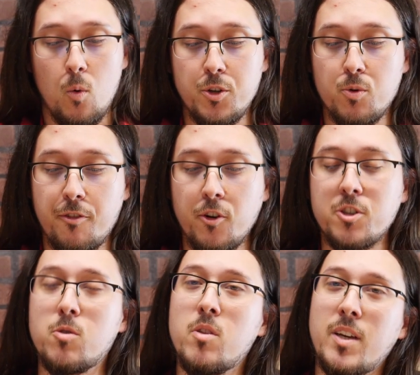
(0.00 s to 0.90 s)
which
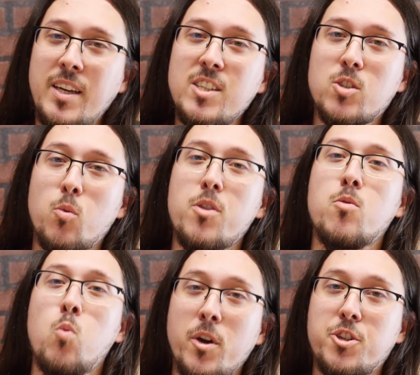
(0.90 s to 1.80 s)
refers to the ease
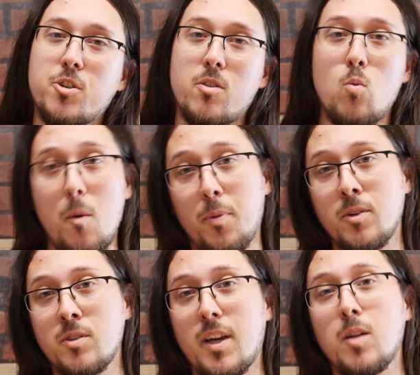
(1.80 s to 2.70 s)
with which the
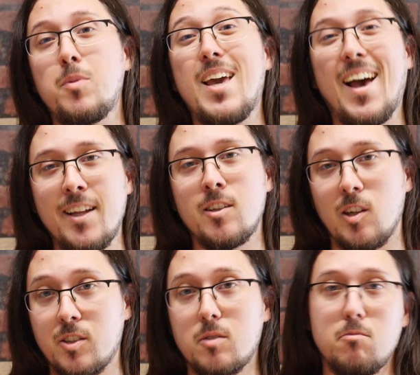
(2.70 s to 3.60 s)
weapon can be
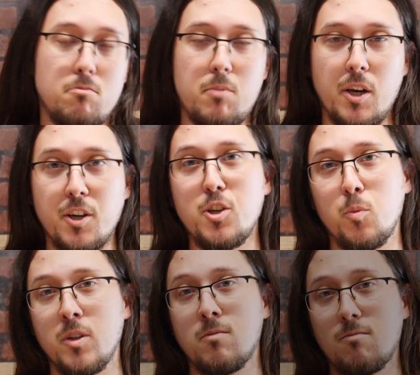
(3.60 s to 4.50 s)
handled by a
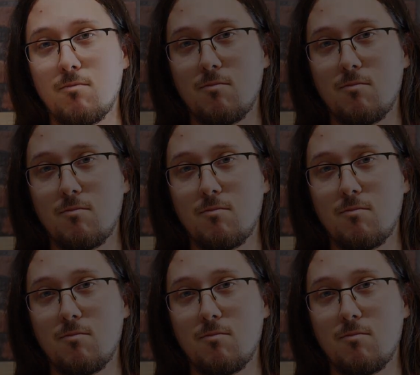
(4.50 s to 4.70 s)
human.